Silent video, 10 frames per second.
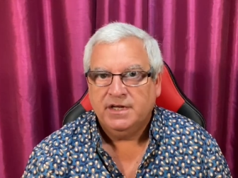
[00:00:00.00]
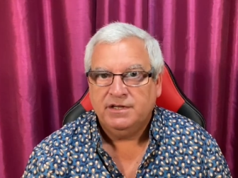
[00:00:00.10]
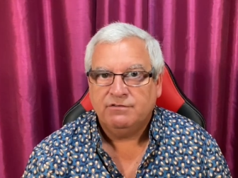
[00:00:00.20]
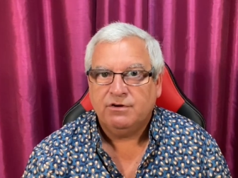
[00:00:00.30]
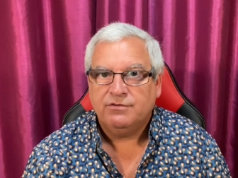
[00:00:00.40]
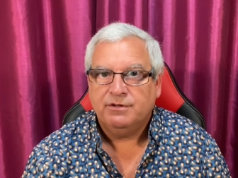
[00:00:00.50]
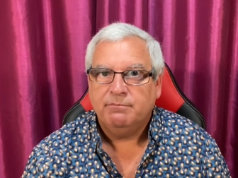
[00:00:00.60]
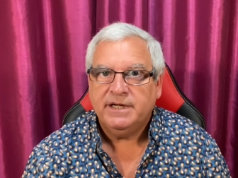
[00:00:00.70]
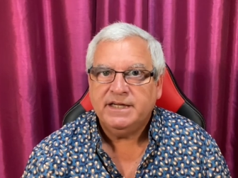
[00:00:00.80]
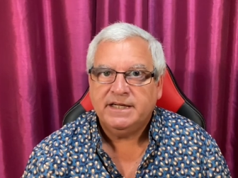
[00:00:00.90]
you've got the
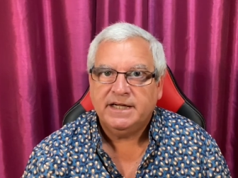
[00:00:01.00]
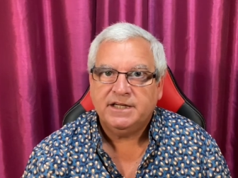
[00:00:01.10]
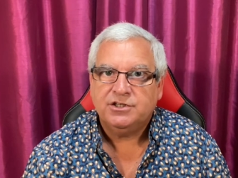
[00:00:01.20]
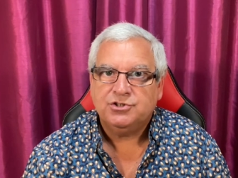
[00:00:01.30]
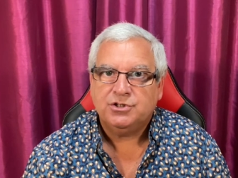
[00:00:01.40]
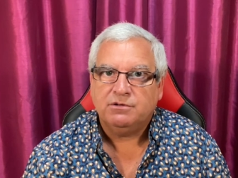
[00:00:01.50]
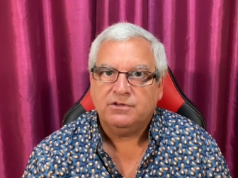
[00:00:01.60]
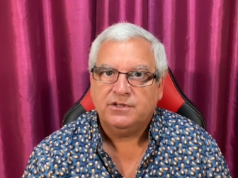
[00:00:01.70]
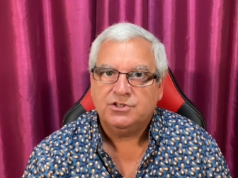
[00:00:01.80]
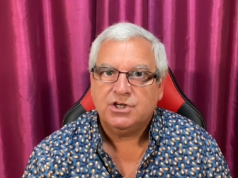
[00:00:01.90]
main gain control
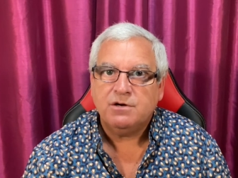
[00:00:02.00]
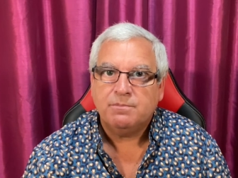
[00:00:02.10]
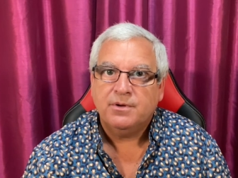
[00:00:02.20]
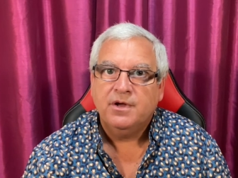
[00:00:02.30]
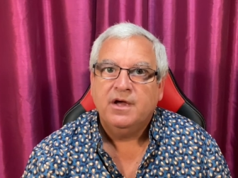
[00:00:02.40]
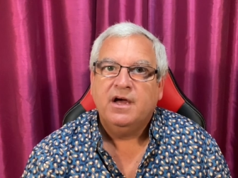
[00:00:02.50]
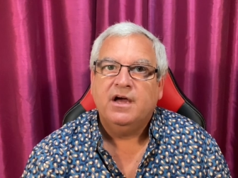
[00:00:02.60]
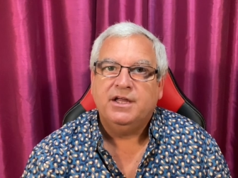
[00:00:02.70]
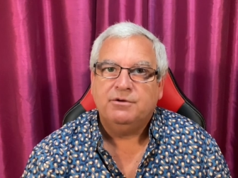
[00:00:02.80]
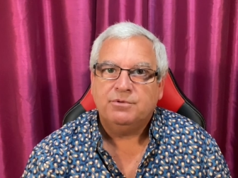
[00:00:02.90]
at the top.
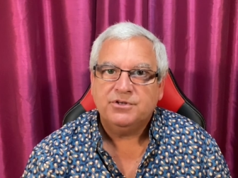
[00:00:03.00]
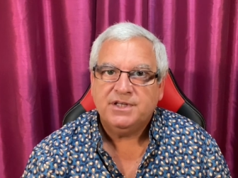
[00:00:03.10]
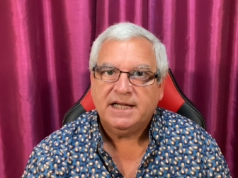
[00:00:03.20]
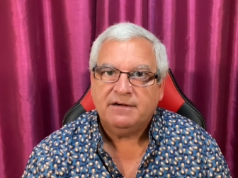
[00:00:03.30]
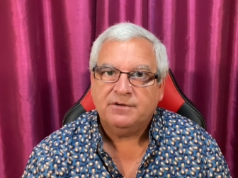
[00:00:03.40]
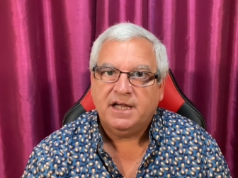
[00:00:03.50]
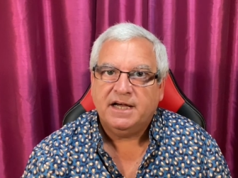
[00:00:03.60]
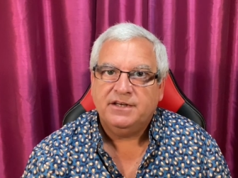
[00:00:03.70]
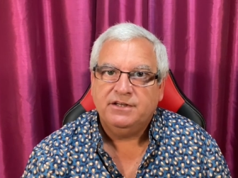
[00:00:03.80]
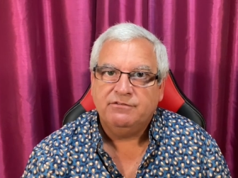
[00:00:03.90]
You run down
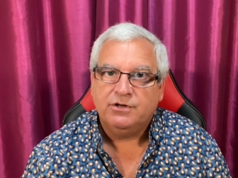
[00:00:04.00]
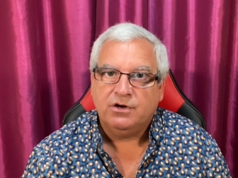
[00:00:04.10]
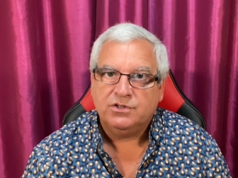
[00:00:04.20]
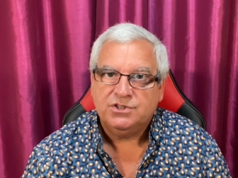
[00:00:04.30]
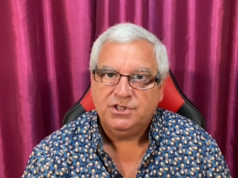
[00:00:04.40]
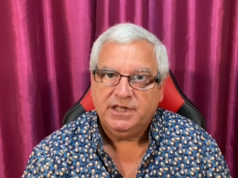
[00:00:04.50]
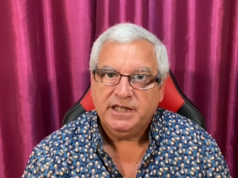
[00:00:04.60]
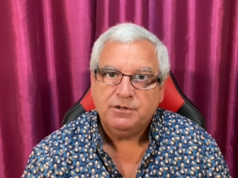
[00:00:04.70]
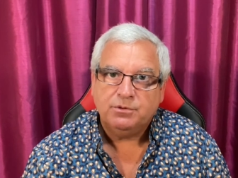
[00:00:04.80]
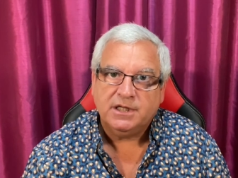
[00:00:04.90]
and you've got the
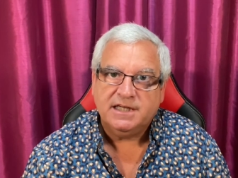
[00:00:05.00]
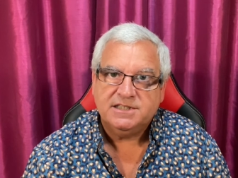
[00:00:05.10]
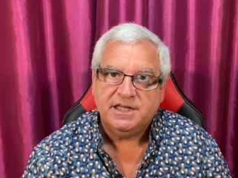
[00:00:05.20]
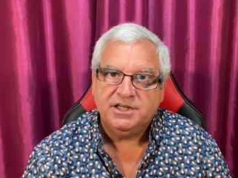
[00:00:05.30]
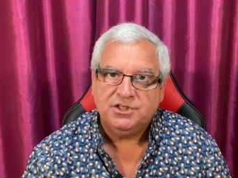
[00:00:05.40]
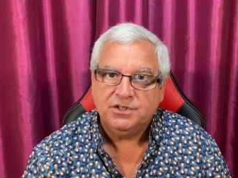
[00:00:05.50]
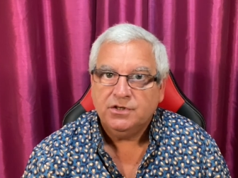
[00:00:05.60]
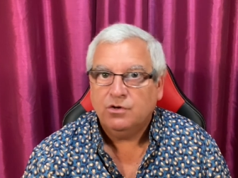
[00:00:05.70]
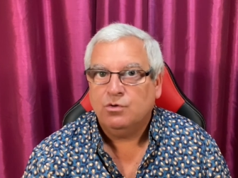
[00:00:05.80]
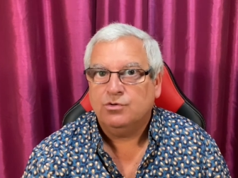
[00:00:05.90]

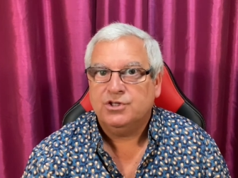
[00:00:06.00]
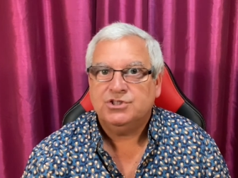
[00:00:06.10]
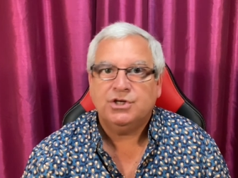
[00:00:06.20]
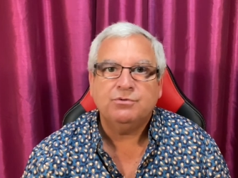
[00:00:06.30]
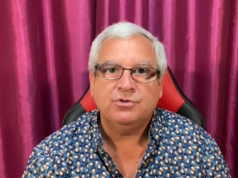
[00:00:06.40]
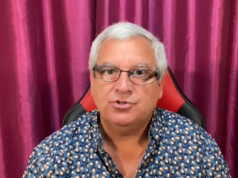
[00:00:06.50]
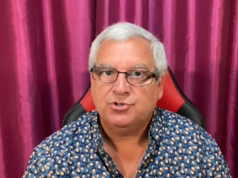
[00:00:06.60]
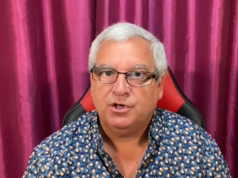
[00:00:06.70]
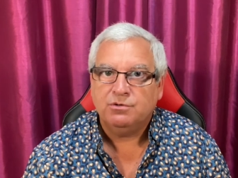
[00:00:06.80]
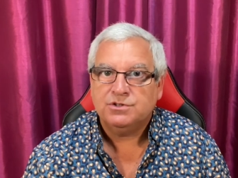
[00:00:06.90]
equalization or the tone
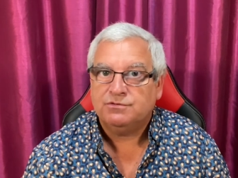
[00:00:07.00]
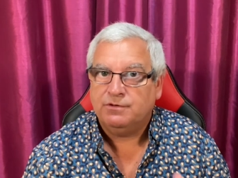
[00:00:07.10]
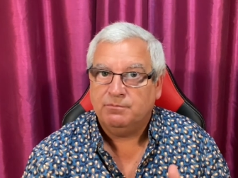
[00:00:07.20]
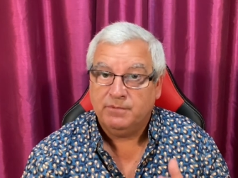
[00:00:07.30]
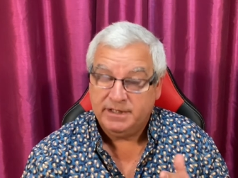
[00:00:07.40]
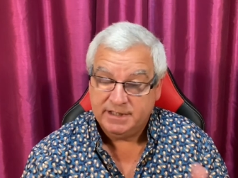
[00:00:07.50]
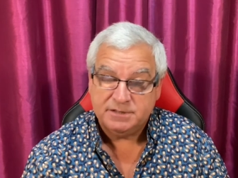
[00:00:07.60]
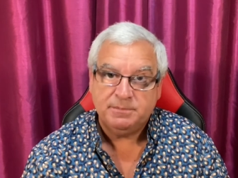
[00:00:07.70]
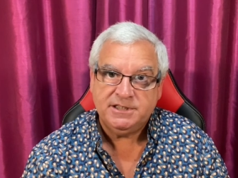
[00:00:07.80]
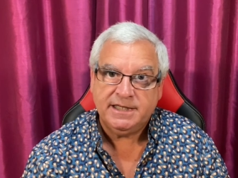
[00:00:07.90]
controls from, in
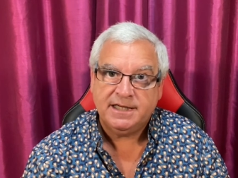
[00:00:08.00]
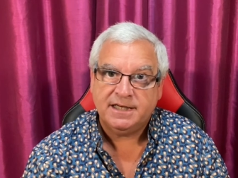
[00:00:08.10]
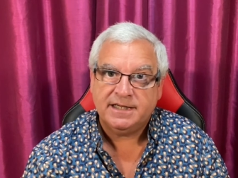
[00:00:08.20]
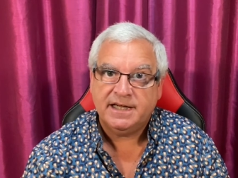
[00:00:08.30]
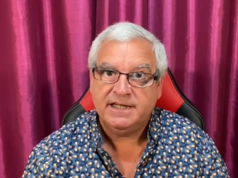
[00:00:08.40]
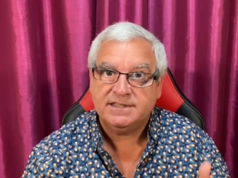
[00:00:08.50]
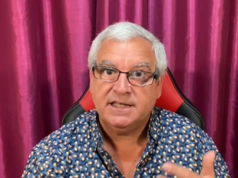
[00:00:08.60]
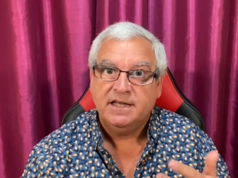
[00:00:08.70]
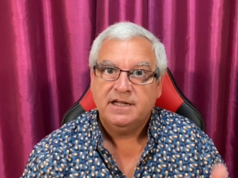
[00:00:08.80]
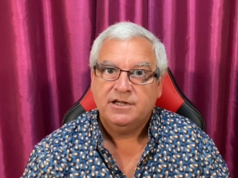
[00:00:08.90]
this particular case,
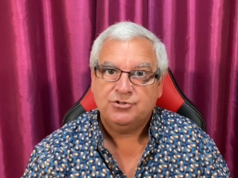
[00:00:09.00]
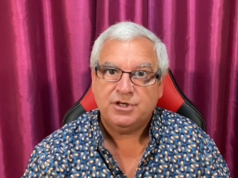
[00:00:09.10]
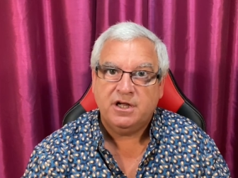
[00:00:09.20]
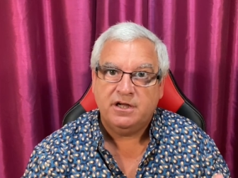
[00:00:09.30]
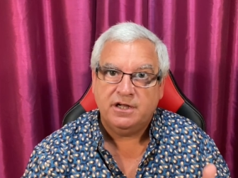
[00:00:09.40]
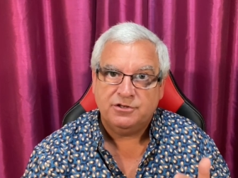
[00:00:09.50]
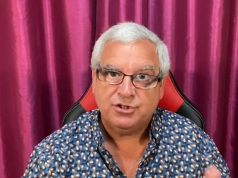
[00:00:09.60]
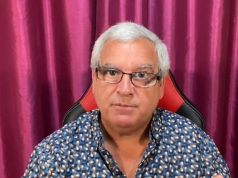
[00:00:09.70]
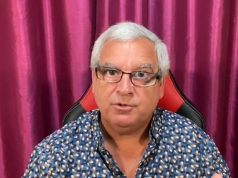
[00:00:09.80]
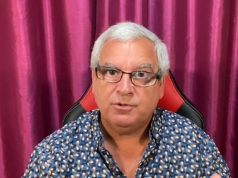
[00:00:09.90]

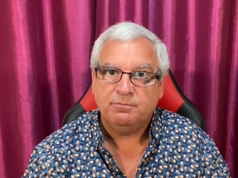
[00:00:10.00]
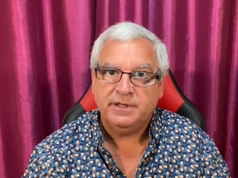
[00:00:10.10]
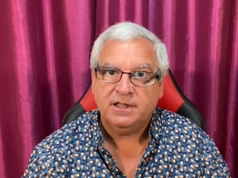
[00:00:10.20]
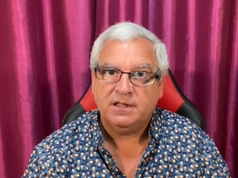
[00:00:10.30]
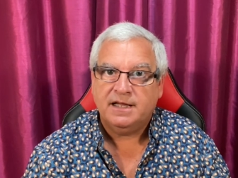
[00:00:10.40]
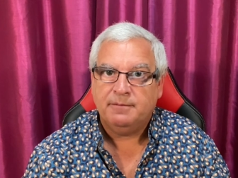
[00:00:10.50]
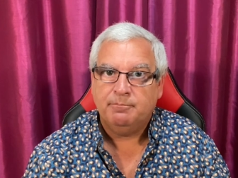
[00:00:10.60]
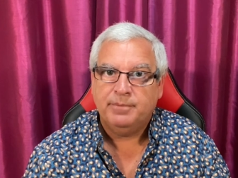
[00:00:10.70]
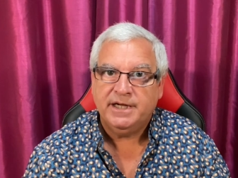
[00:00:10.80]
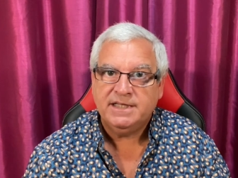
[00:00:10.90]
treble, middle
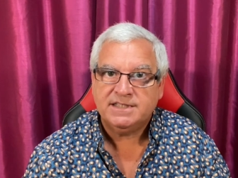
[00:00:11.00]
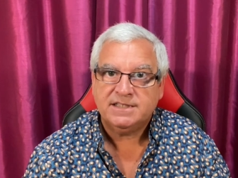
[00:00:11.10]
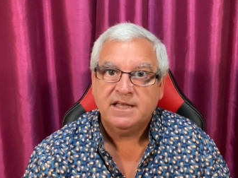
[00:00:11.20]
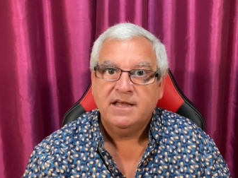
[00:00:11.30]
and bass.